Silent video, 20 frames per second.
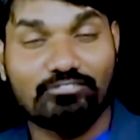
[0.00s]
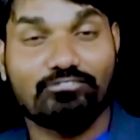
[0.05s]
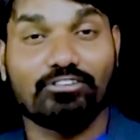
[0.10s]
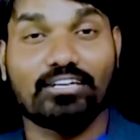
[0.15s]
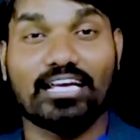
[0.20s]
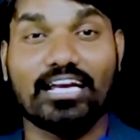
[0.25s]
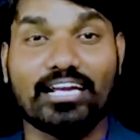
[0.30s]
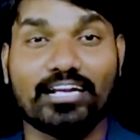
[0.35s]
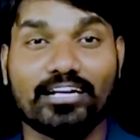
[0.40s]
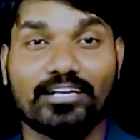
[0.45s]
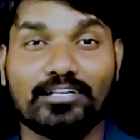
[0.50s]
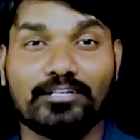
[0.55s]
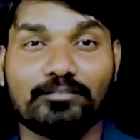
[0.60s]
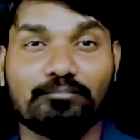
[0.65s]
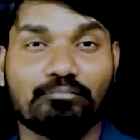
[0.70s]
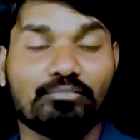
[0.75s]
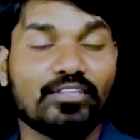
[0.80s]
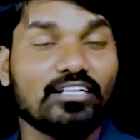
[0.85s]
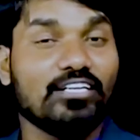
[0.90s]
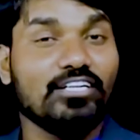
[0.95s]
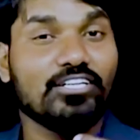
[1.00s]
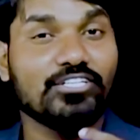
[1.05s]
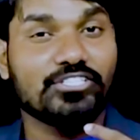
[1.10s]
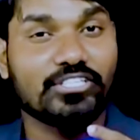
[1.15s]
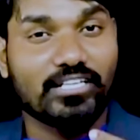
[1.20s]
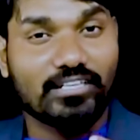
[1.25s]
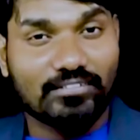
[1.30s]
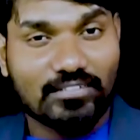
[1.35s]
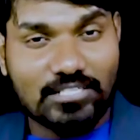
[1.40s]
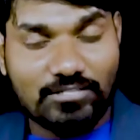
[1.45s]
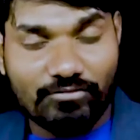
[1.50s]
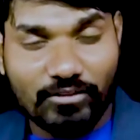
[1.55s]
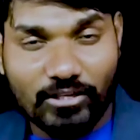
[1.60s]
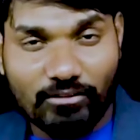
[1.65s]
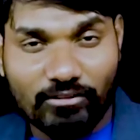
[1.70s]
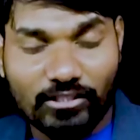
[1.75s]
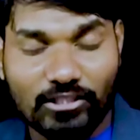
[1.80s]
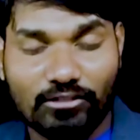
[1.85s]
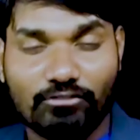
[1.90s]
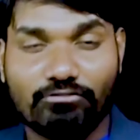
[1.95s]
If you like it, share this
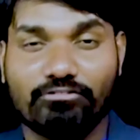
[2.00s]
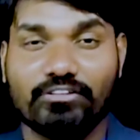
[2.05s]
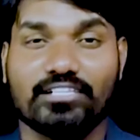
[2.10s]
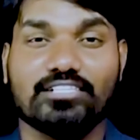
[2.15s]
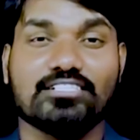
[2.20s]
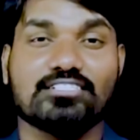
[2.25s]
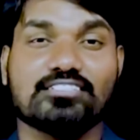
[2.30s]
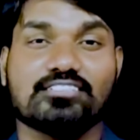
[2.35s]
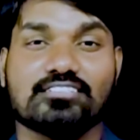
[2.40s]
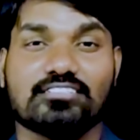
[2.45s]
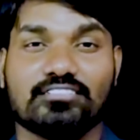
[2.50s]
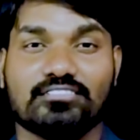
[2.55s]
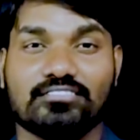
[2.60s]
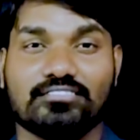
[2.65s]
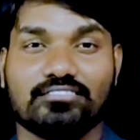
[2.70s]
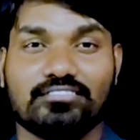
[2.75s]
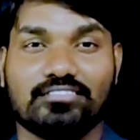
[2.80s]
video with your friends